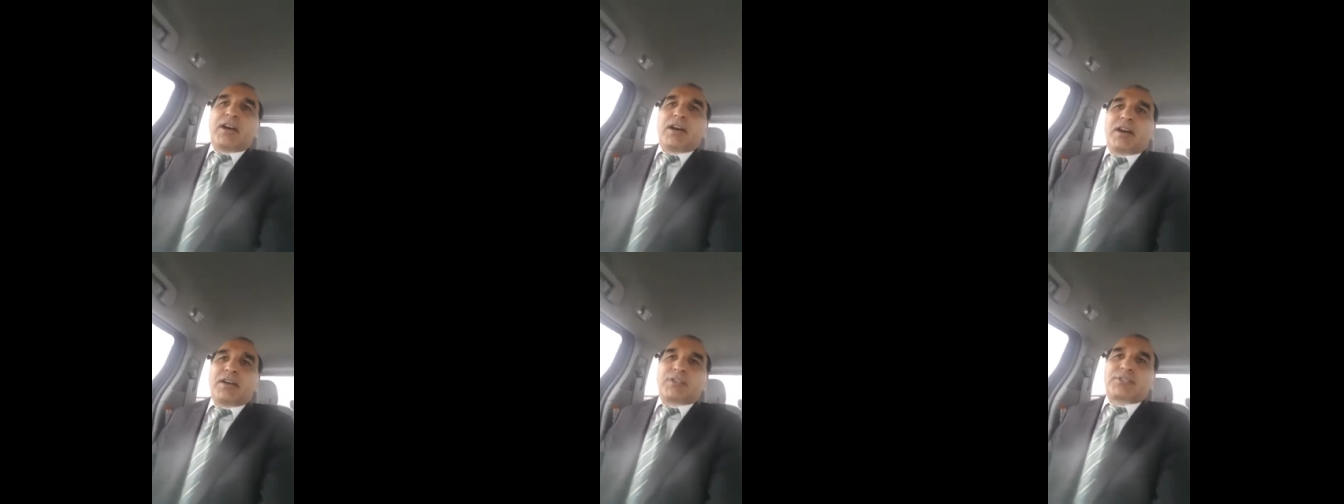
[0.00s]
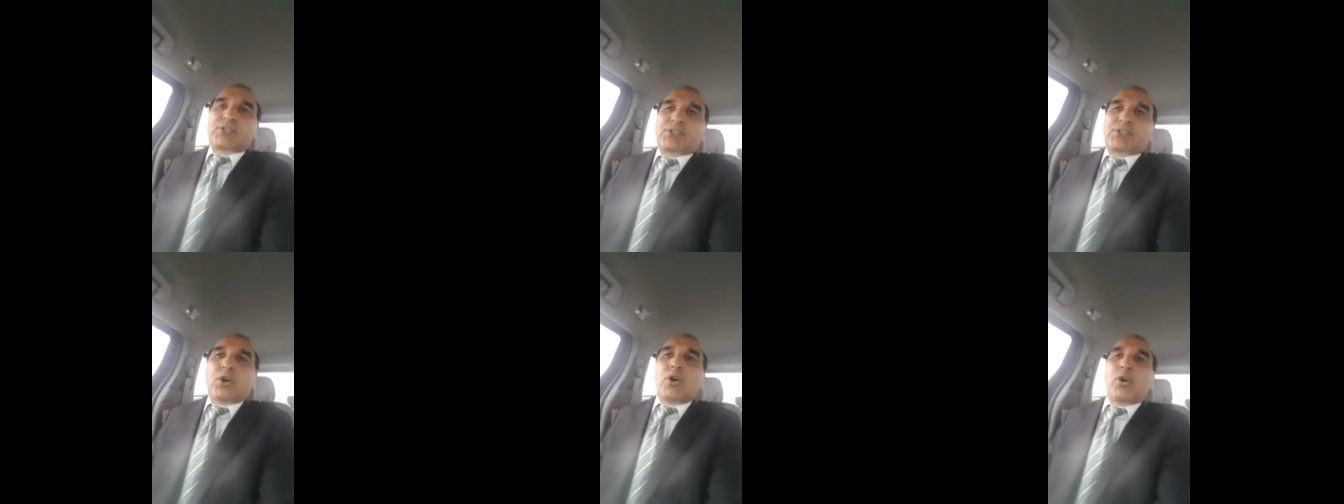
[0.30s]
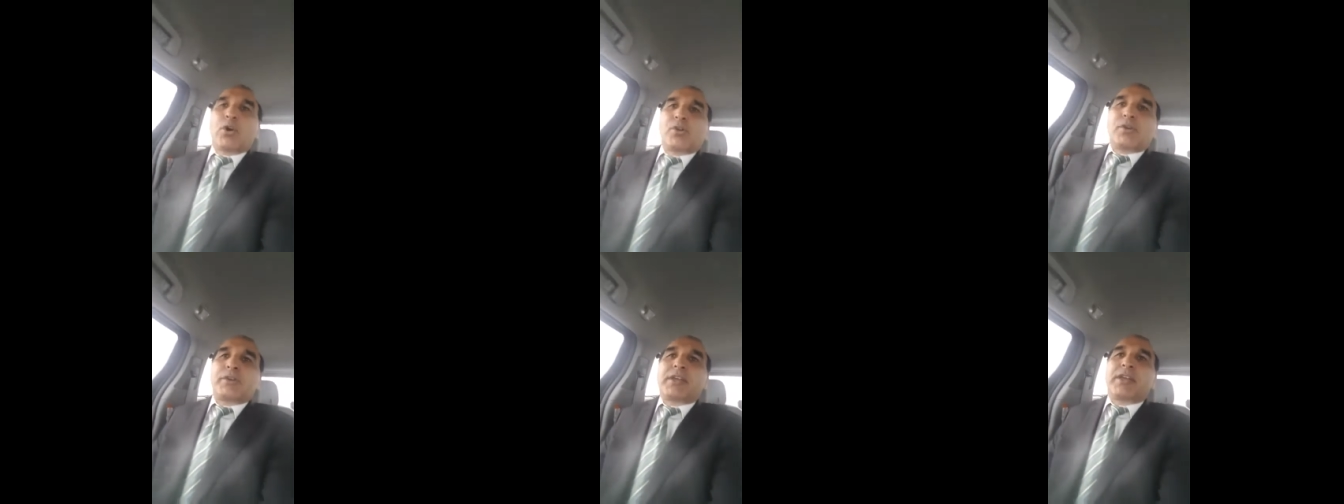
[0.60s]

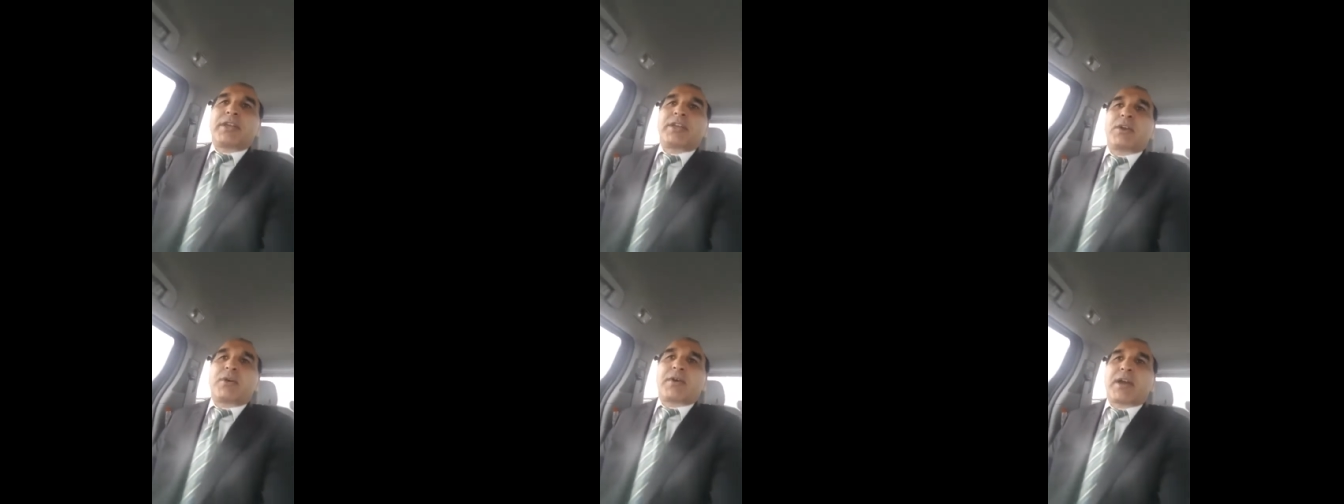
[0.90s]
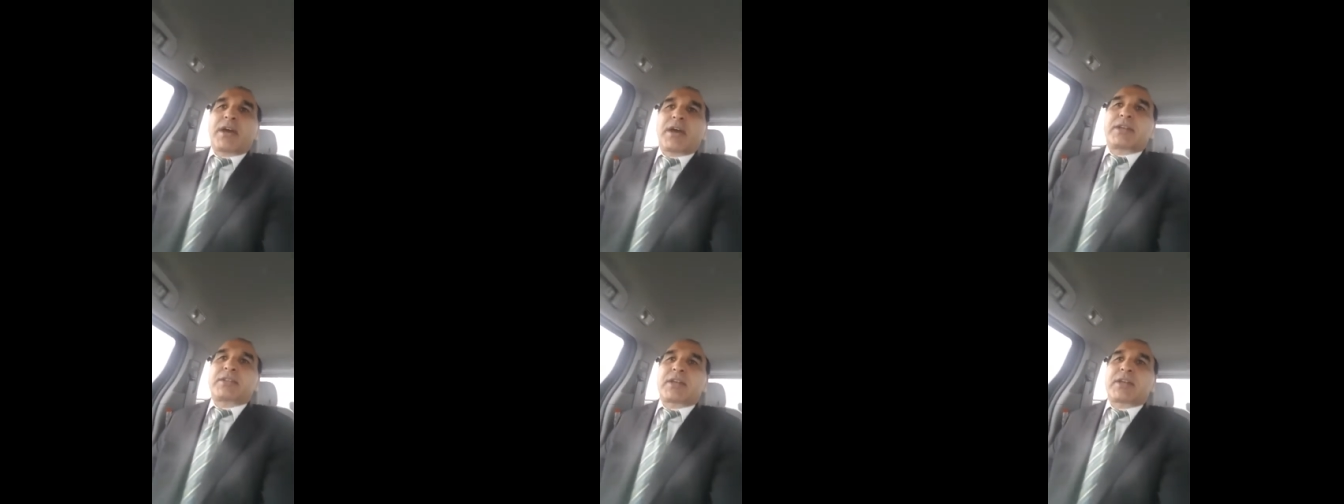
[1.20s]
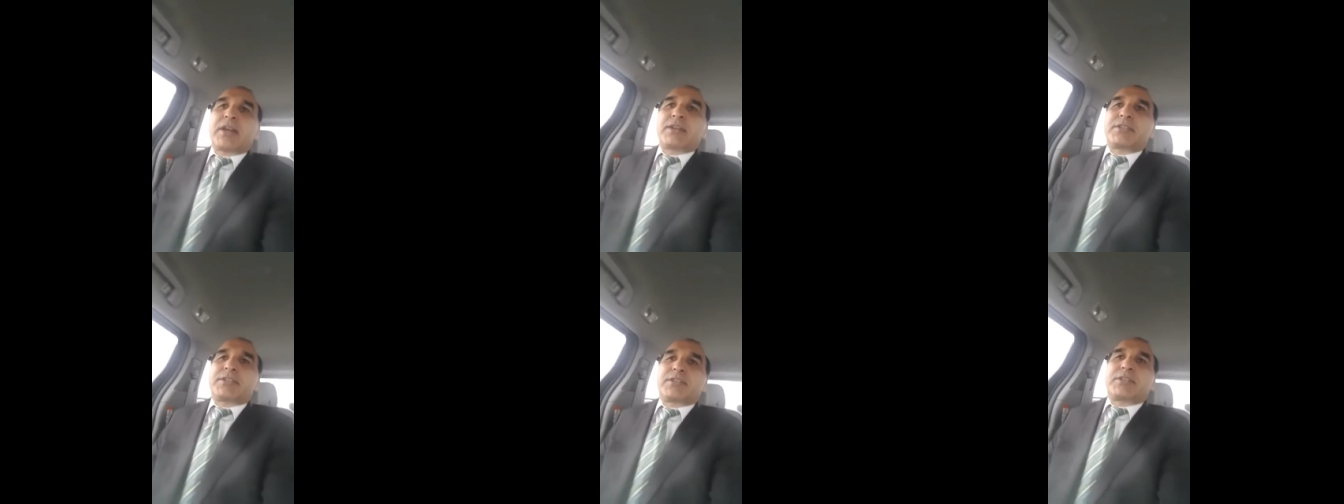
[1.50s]
stored in our
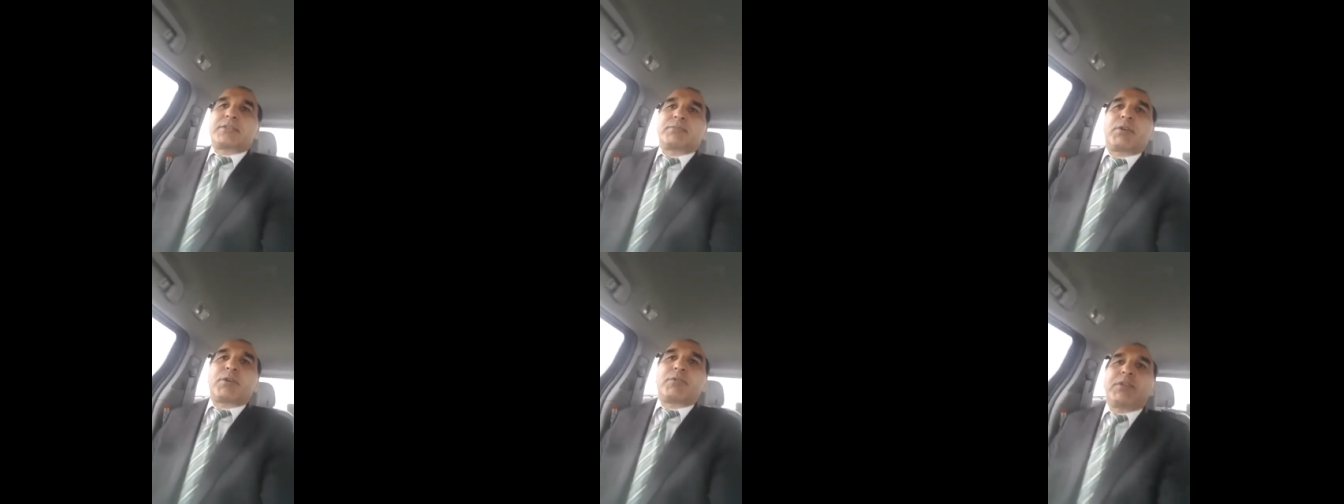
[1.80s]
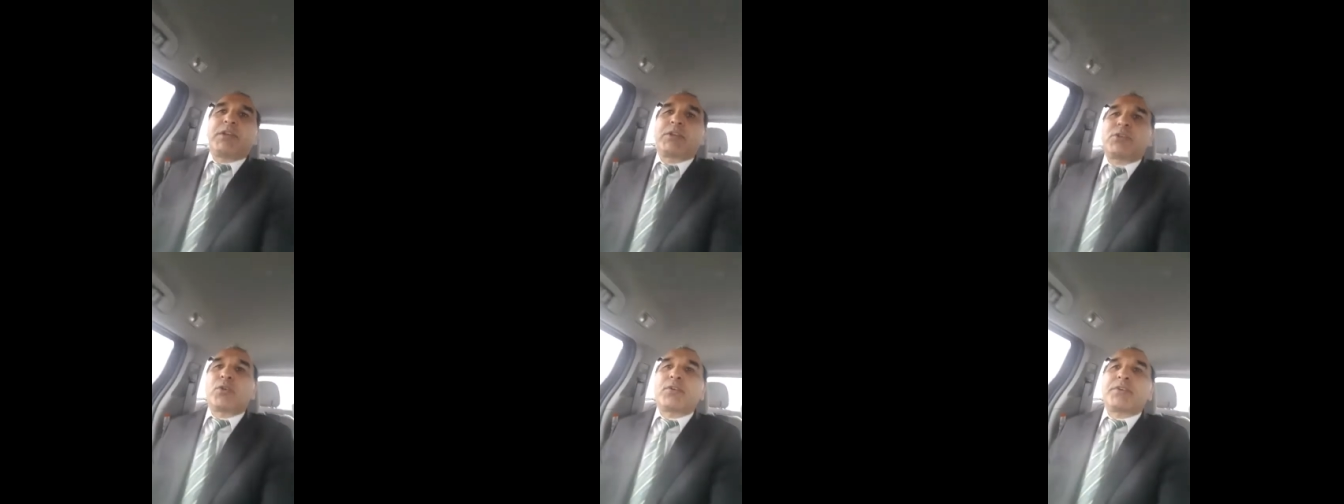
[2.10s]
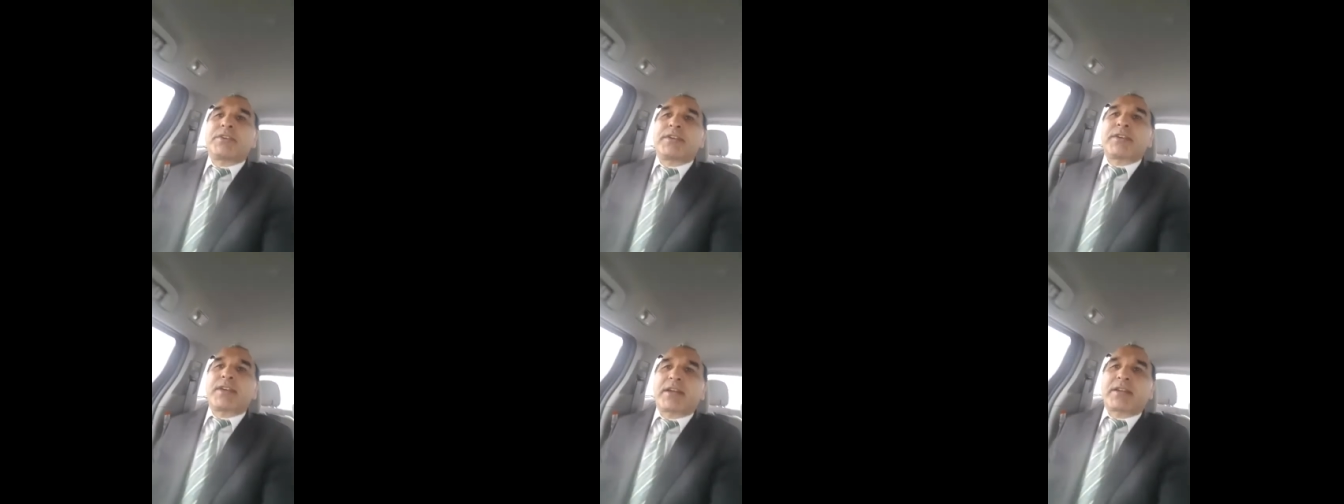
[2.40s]
unconscious, but we
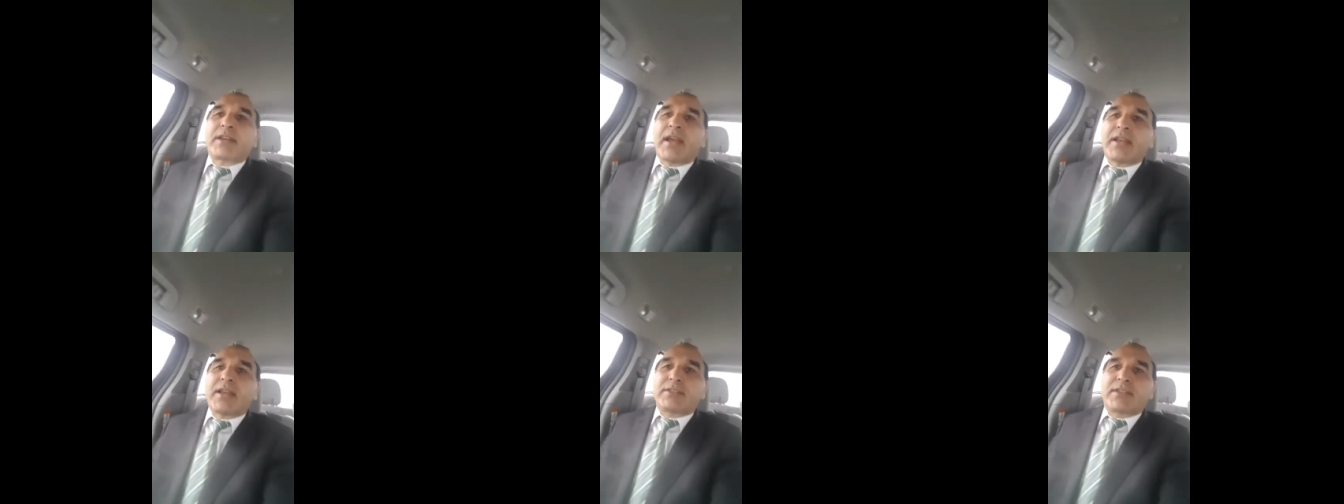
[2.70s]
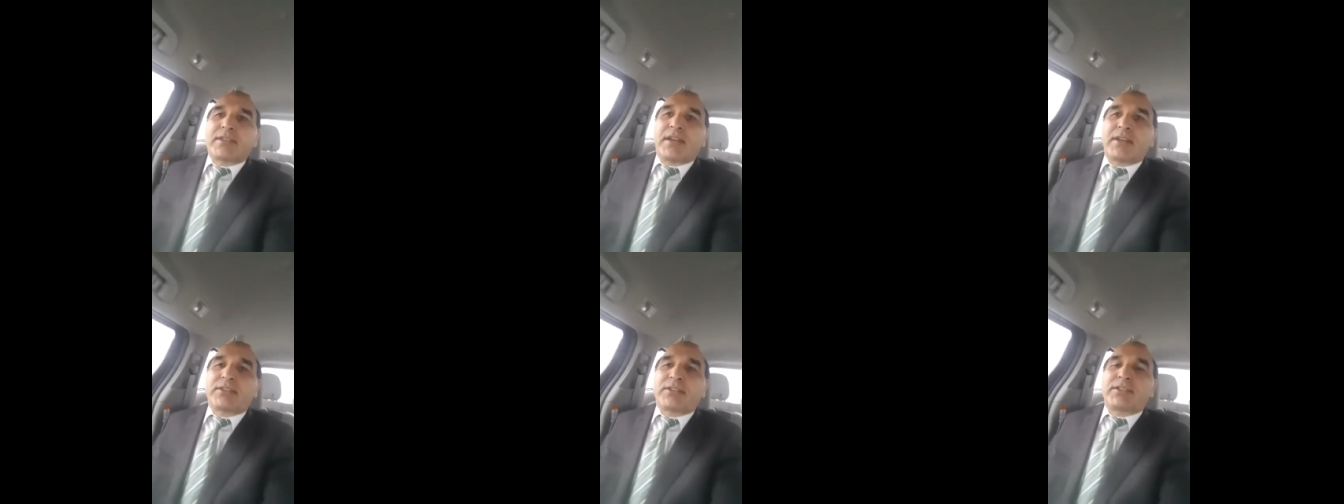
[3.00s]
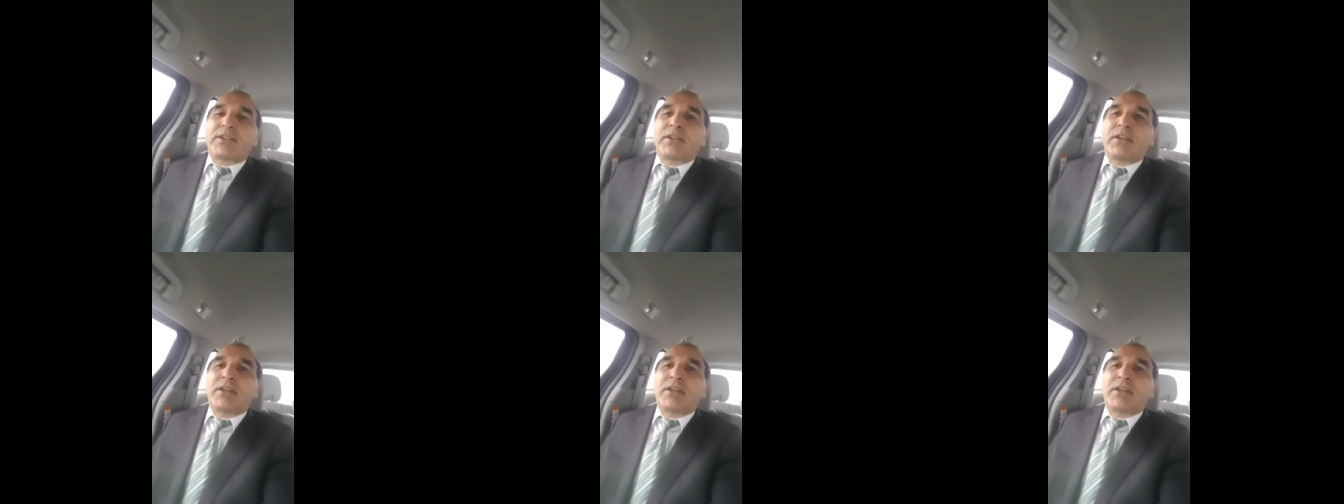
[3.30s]
don't recognize that.